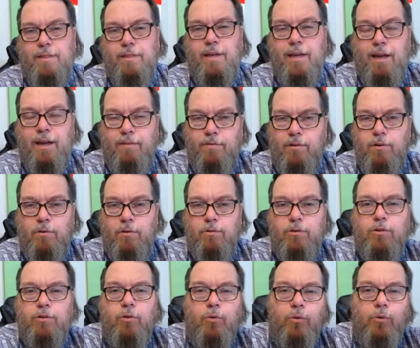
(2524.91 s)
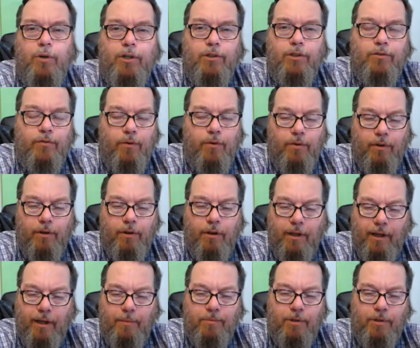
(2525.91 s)
They have their own storage for the
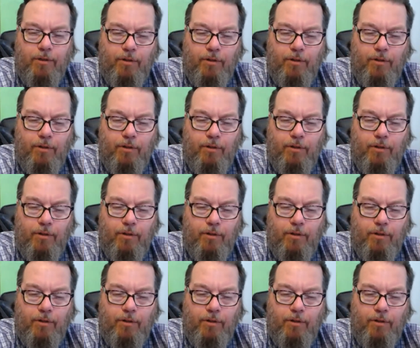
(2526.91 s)
clips,